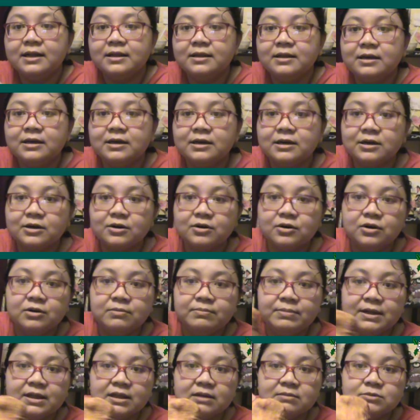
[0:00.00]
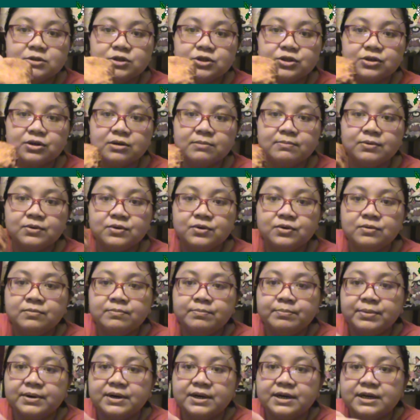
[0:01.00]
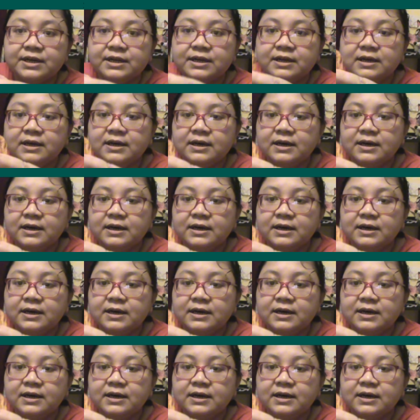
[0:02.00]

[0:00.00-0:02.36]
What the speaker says: There could be some sugar bloom, but